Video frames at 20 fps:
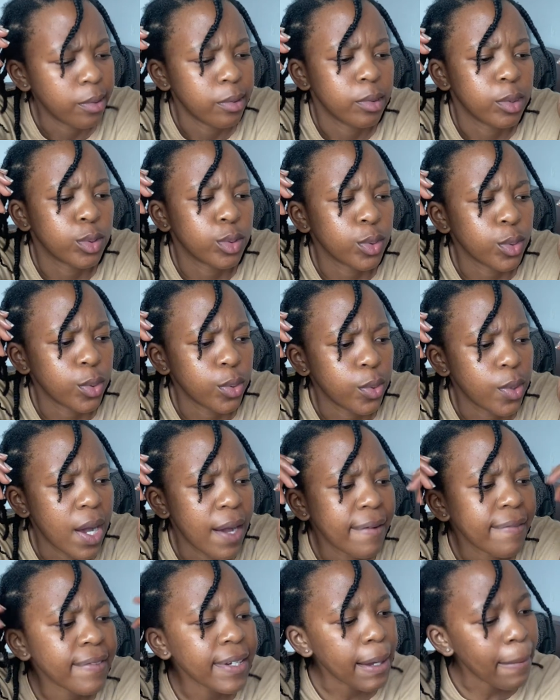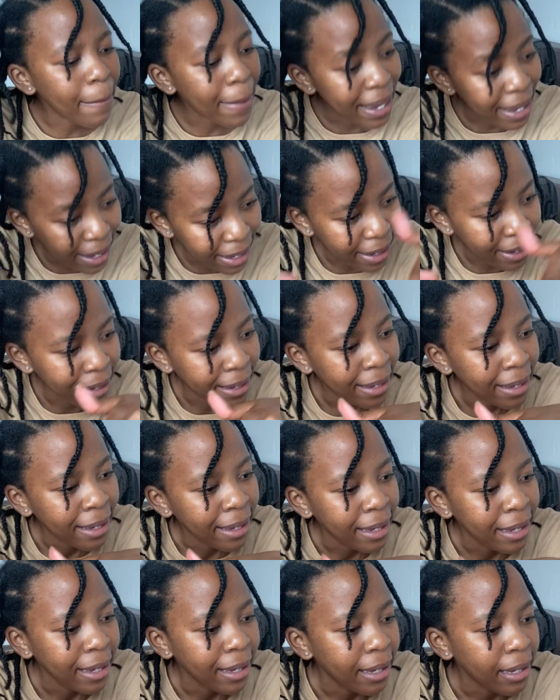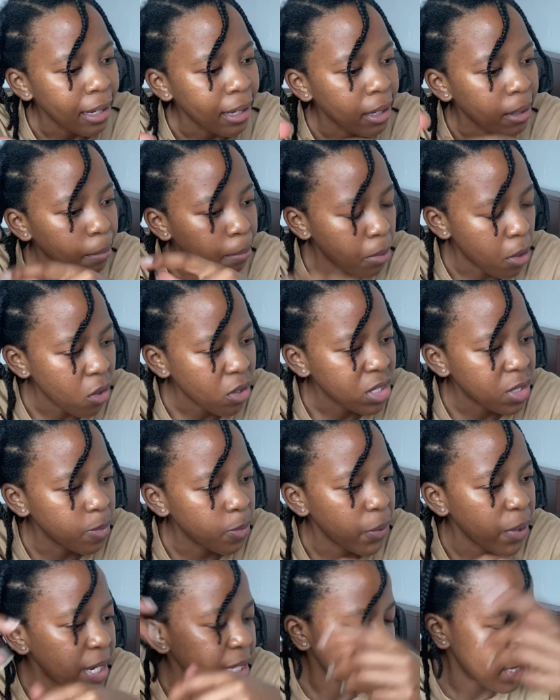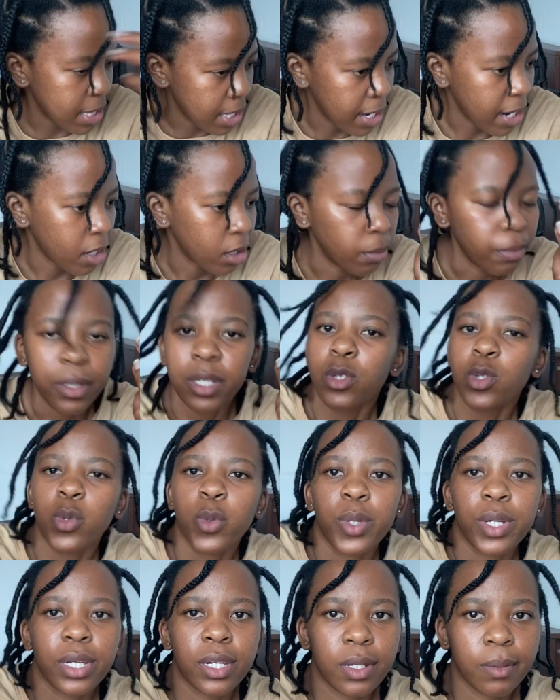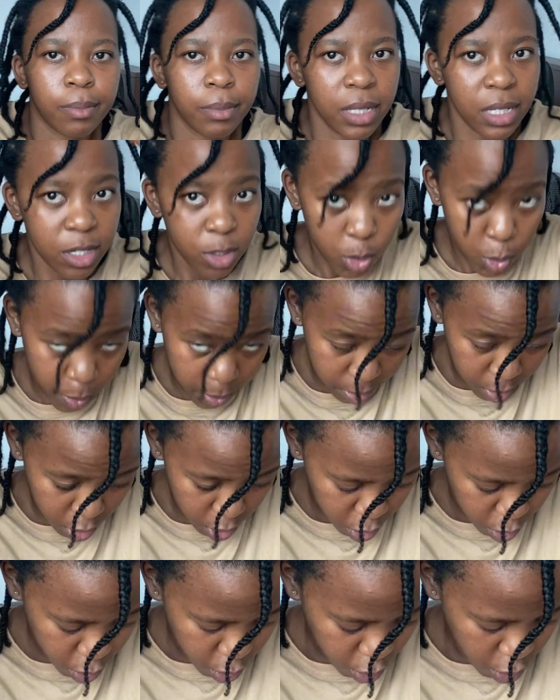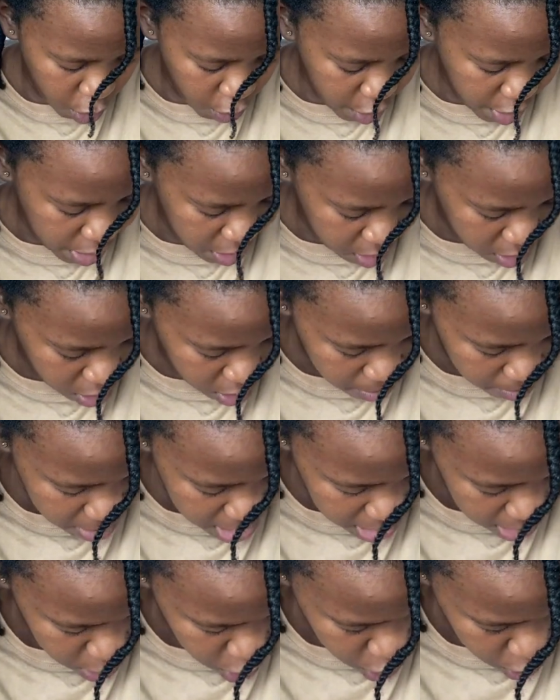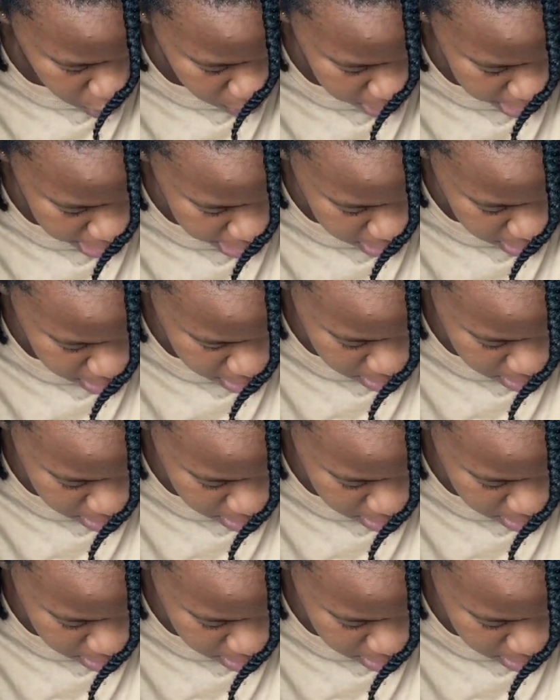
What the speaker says: So after my box braids, then I'll be doing a mini twist tutorial on me installing